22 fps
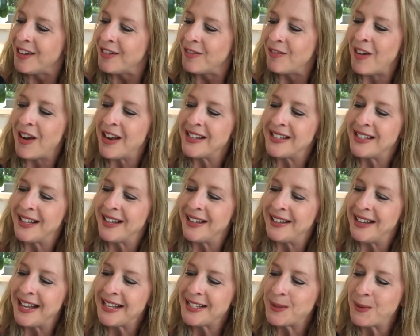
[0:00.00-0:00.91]
Right,
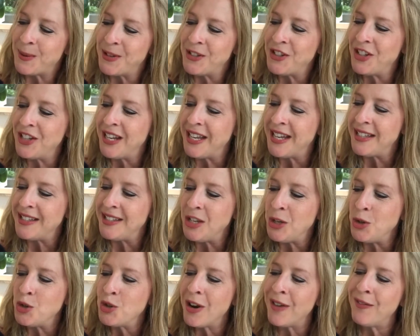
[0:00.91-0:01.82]
next question is,
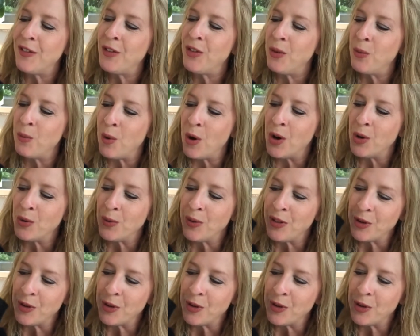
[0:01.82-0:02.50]
you travelled the world